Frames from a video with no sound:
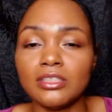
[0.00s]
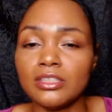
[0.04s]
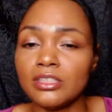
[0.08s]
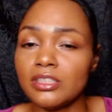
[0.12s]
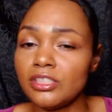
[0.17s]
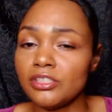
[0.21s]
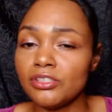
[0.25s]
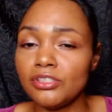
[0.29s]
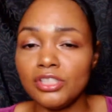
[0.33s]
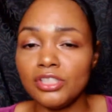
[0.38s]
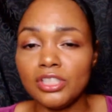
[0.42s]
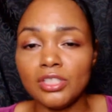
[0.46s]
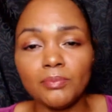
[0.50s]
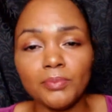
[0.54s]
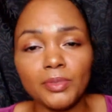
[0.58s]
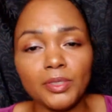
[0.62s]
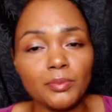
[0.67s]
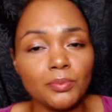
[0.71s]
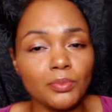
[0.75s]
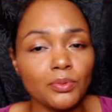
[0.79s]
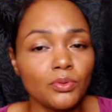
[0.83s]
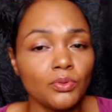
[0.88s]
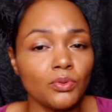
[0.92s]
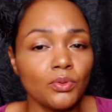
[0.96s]
Because there's some
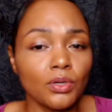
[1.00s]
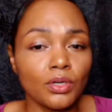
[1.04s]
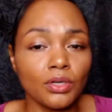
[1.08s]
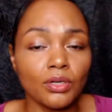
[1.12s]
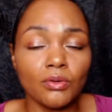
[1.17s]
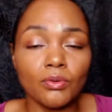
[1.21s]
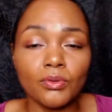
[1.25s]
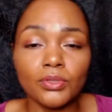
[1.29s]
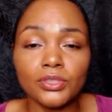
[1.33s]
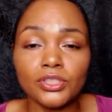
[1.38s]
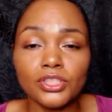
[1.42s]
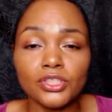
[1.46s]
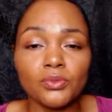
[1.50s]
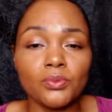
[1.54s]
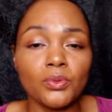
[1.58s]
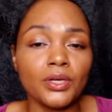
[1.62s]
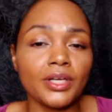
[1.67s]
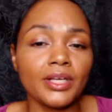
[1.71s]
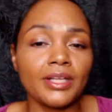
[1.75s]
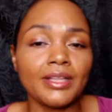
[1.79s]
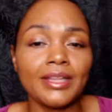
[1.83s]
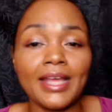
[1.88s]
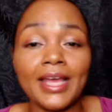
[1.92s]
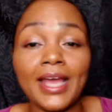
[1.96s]
people who are going to
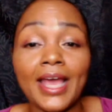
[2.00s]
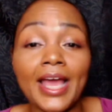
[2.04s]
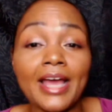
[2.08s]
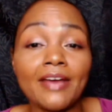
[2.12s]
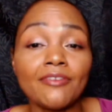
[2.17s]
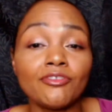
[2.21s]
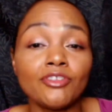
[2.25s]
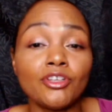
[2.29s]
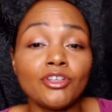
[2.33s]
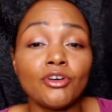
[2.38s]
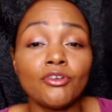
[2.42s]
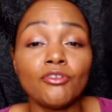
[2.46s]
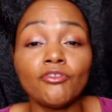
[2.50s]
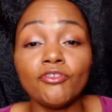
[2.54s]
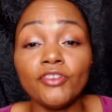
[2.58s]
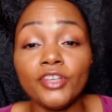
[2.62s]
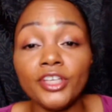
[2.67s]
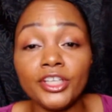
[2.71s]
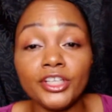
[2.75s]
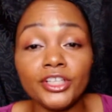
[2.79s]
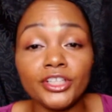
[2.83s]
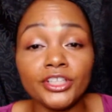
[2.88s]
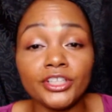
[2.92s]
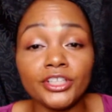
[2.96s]
work and they have no
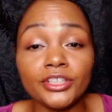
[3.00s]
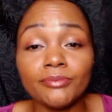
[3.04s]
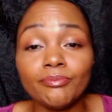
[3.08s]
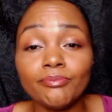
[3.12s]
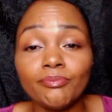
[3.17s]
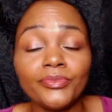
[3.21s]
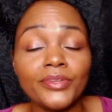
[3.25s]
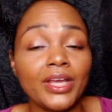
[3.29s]
fear.